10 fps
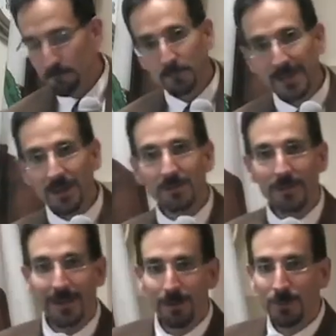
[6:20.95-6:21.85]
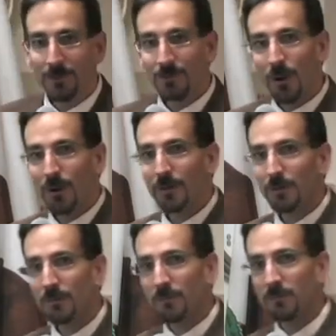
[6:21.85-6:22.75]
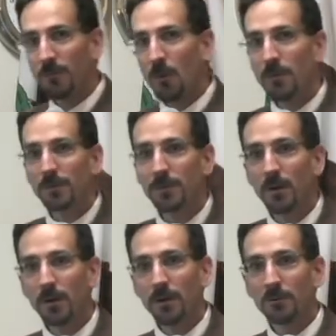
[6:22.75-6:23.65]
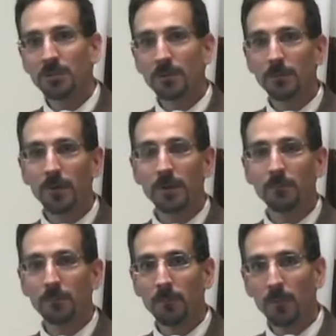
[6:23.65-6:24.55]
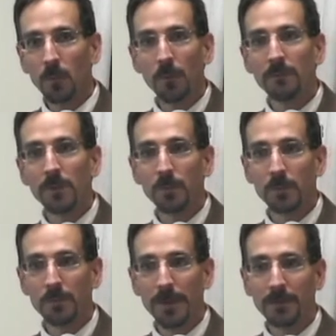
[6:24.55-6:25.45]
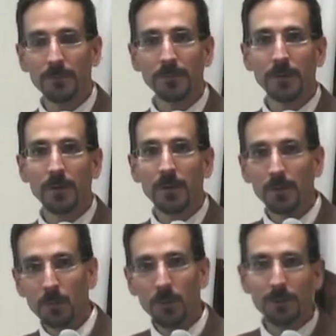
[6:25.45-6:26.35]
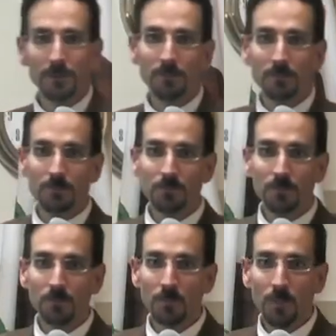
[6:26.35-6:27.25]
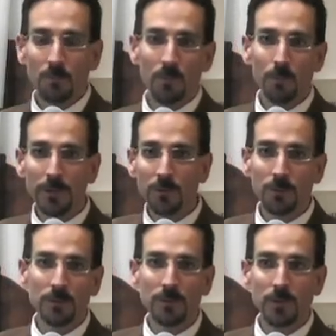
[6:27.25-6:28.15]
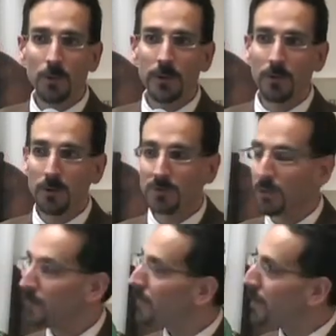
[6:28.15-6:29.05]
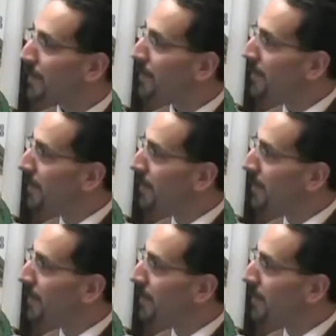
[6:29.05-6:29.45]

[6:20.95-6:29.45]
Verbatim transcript: because of that, I'm going to talk focused on our general fund from a revenue perspective. So once the resources flow into our general fund,